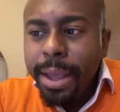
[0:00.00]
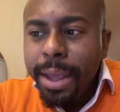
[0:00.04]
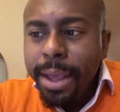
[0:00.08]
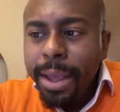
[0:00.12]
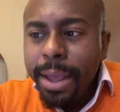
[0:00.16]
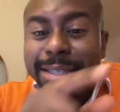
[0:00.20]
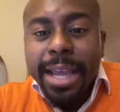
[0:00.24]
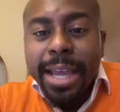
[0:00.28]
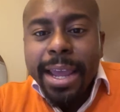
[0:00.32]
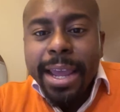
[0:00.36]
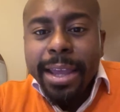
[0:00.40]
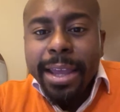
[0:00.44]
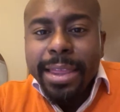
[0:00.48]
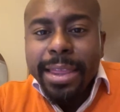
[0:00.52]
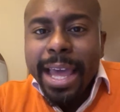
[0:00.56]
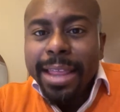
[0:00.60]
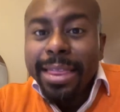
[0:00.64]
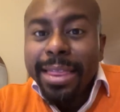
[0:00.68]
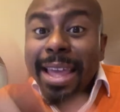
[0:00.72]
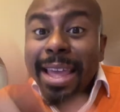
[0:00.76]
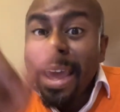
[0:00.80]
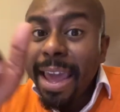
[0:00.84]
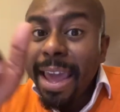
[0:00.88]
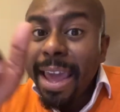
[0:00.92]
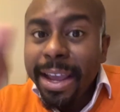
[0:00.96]
saying
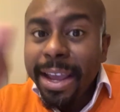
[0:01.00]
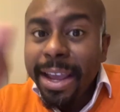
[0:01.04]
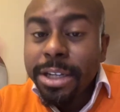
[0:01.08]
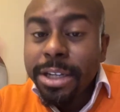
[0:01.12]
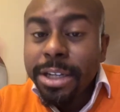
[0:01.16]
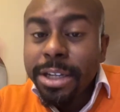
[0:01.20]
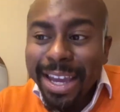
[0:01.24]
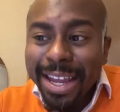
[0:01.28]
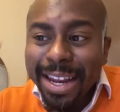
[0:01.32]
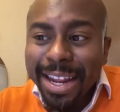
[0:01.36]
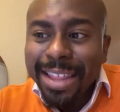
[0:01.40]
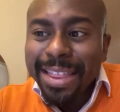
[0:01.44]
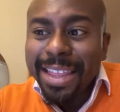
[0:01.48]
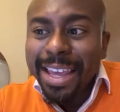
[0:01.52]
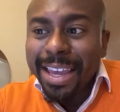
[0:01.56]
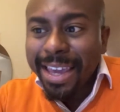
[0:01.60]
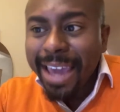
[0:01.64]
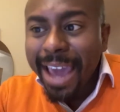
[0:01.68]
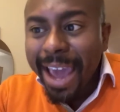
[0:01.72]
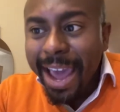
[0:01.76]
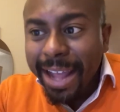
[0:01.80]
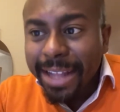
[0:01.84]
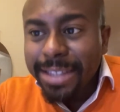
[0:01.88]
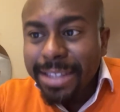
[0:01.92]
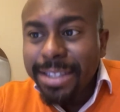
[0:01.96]
that the Haitians eating the
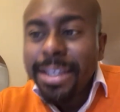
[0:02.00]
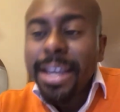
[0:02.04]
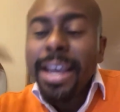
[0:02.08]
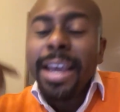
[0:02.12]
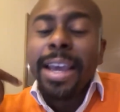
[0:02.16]
cats,